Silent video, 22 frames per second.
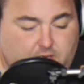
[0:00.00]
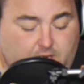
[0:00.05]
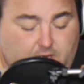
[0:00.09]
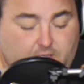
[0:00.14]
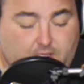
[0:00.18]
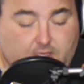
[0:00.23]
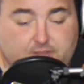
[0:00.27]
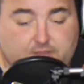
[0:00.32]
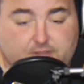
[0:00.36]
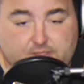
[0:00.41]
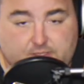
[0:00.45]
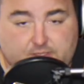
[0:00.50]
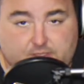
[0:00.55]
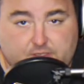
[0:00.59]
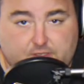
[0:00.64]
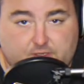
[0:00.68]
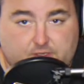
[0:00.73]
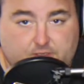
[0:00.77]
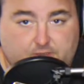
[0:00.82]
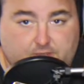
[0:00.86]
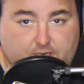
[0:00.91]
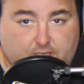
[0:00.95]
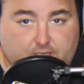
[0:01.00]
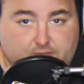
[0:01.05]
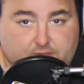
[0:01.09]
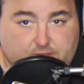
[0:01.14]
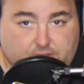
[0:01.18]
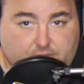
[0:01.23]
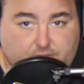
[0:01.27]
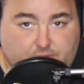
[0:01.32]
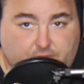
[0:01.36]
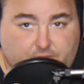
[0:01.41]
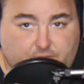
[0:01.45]
I'd like to see Deshaun
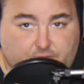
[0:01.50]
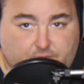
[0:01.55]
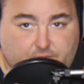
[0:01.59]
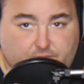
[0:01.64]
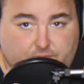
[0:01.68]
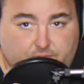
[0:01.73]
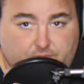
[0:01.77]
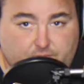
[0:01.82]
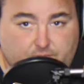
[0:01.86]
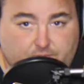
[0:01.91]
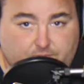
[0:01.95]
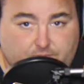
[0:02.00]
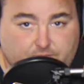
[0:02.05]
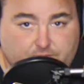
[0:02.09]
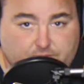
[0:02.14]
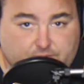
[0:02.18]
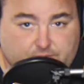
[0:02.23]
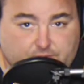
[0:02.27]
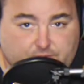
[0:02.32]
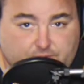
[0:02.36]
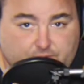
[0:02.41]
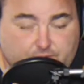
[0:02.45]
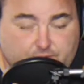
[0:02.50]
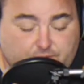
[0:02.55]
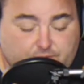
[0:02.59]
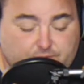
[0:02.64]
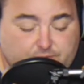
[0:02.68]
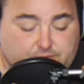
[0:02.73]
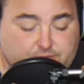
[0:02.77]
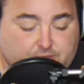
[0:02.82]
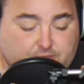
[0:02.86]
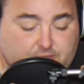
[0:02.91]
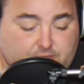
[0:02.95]
Jackson come home first and
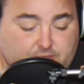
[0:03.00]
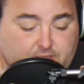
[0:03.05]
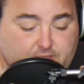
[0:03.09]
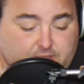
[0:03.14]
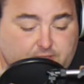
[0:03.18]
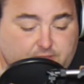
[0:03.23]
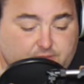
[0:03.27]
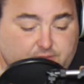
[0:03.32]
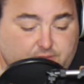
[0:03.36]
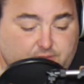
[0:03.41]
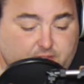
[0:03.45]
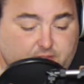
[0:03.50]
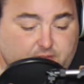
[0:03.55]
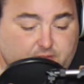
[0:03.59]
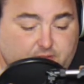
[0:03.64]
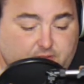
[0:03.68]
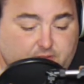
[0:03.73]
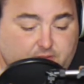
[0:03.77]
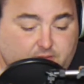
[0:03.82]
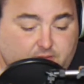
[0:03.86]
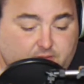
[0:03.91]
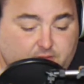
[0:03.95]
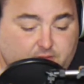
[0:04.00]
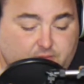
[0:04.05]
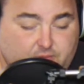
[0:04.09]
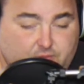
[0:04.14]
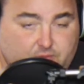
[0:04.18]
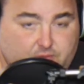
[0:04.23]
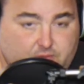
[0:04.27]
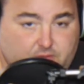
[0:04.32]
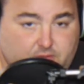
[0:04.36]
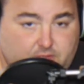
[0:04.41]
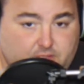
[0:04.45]
foremost. I think that should be number
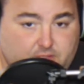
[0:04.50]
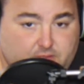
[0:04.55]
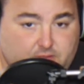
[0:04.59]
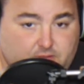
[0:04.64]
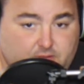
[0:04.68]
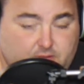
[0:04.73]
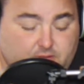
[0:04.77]
one.